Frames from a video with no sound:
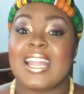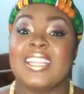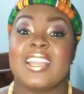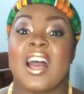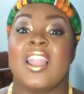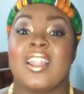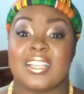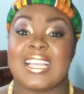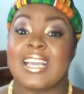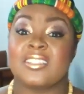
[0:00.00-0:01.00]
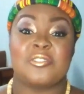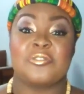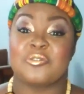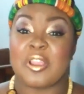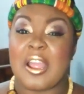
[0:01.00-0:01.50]
I did a lot. I had to do
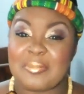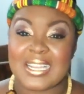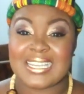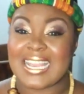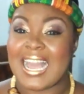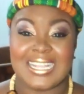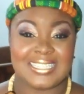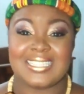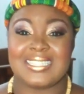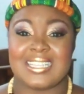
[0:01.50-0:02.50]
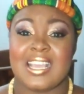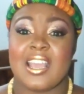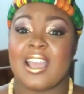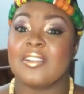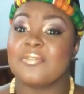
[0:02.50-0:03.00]
drama, dance,
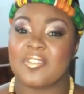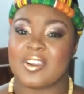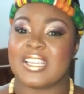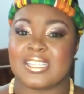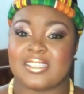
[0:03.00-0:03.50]
and voice.